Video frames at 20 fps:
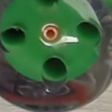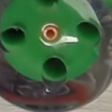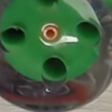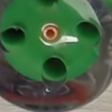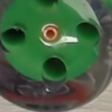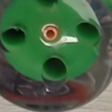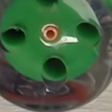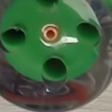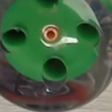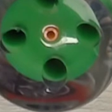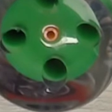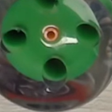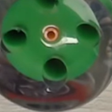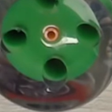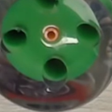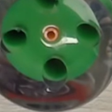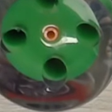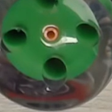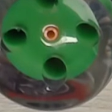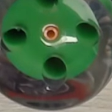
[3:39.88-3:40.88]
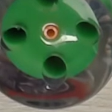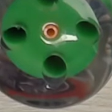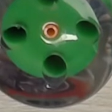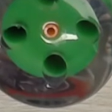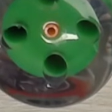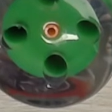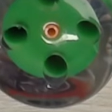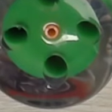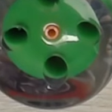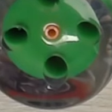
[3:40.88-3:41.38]
And we
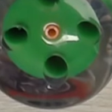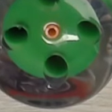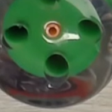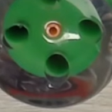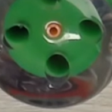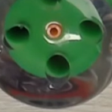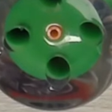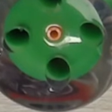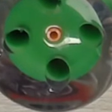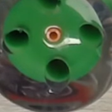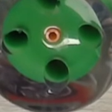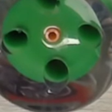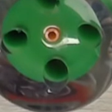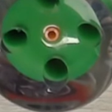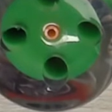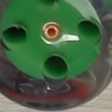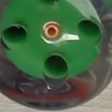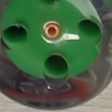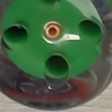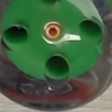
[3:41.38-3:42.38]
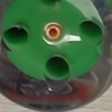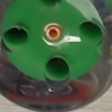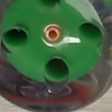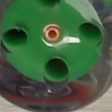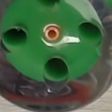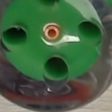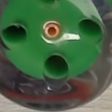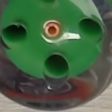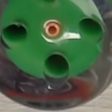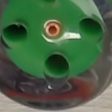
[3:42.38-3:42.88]
want the fish to be
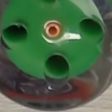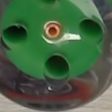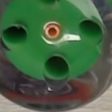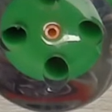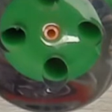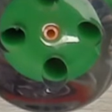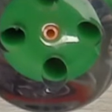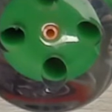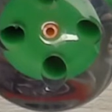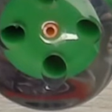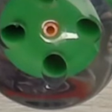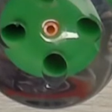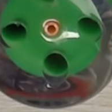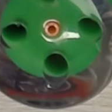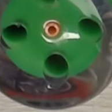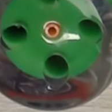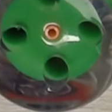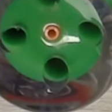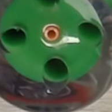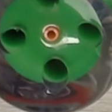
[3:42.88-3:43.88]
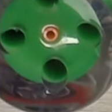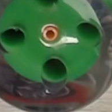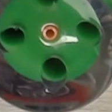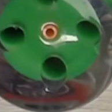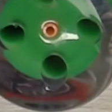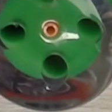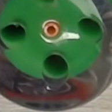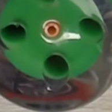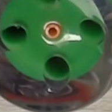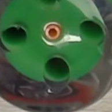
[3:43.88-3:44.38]
upright so that when the fish comes
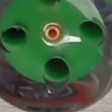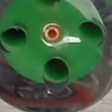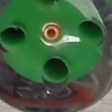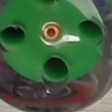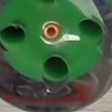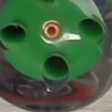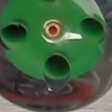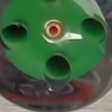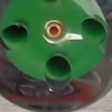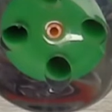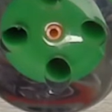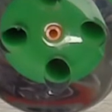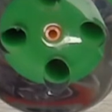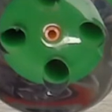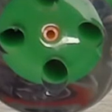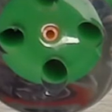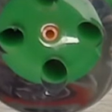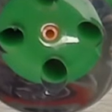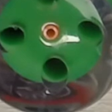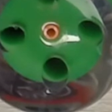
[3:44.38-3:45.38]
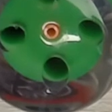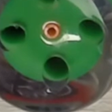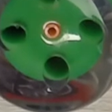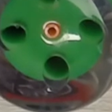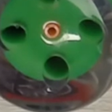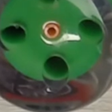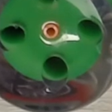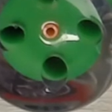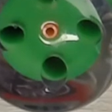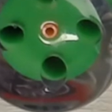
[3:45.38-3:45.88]
alongside, the fish is actually
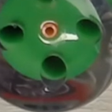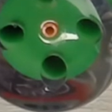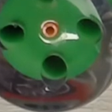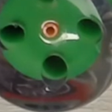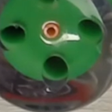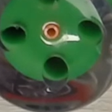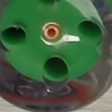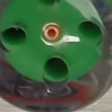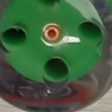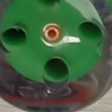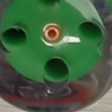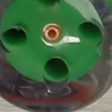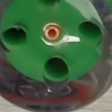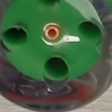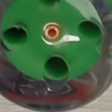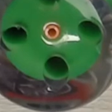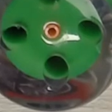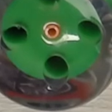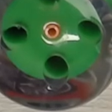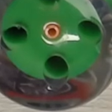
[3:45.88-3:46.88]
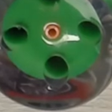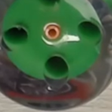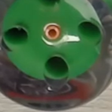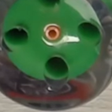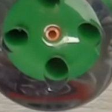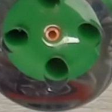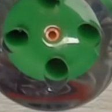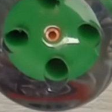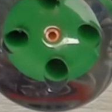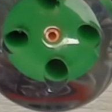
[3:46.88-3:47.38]
sitting where it's supposed to be.
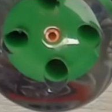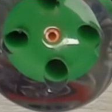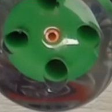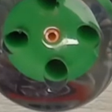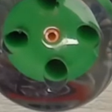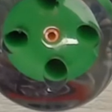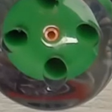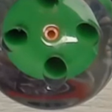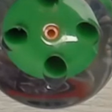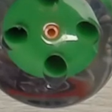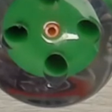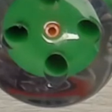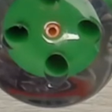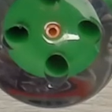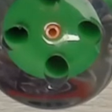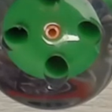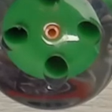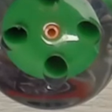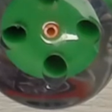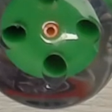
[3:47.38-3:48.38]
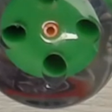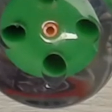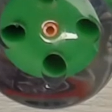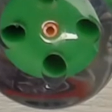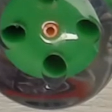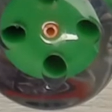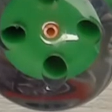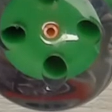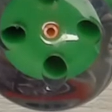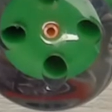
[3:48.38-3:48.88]
Now,
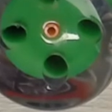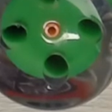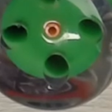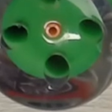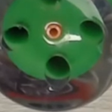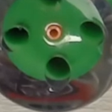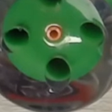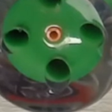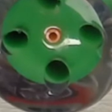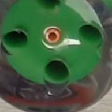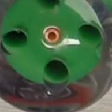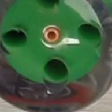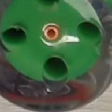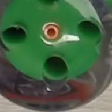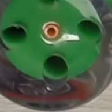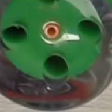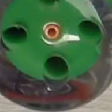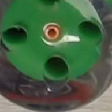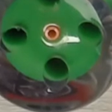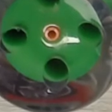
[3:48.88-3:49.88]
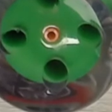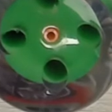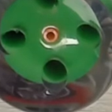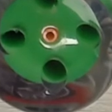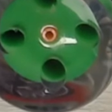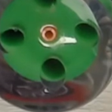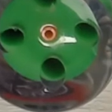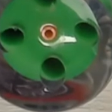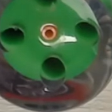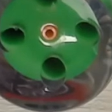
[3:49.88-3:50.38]
keeling is really quite
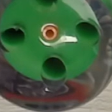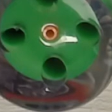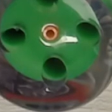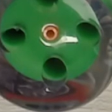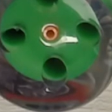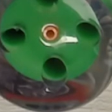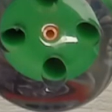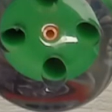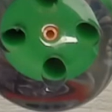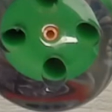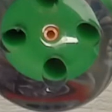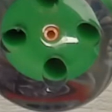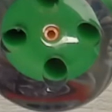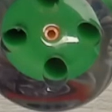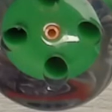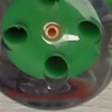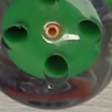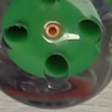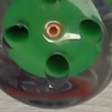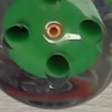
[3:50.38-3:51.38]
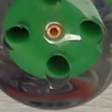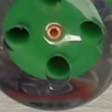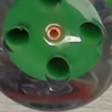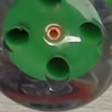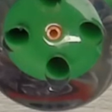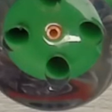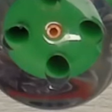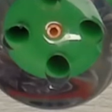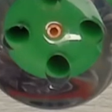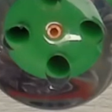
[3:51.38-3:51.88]
an interesting subject,
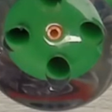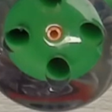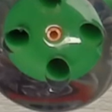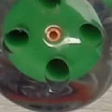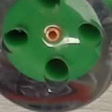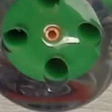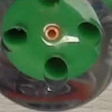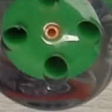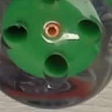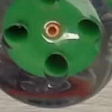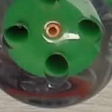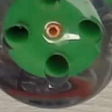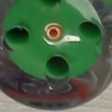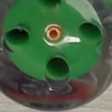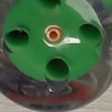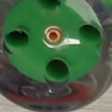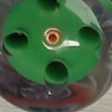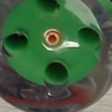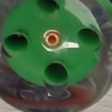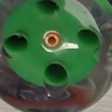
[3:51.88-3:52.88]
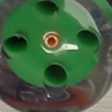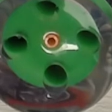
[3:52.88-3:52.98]
and we'll basically